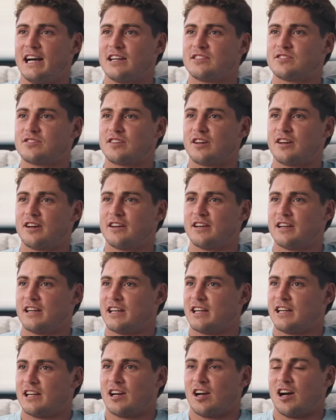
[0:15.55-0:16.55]
So
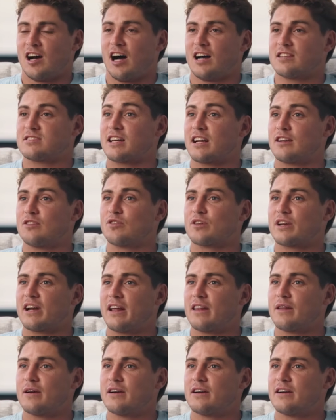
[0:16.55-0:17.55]
I started looking
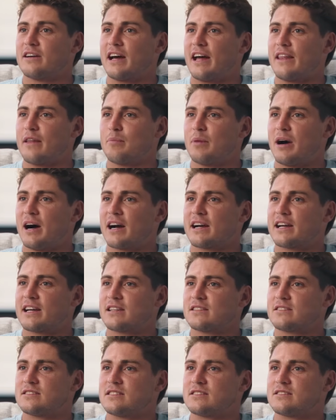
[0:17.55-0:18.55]
at the
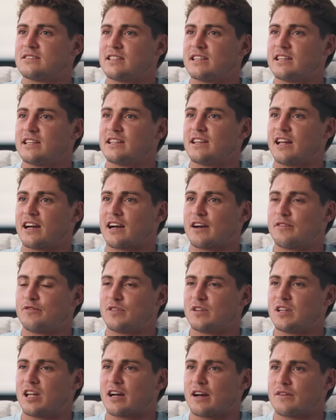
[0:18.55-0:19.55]
market to see, like, I
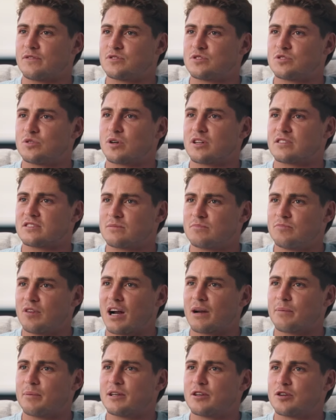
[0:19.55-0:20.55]
feel like I've still got some
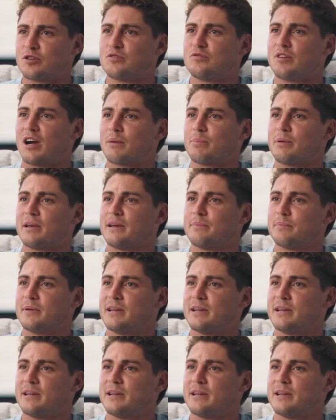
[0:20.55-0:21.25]
good rugby in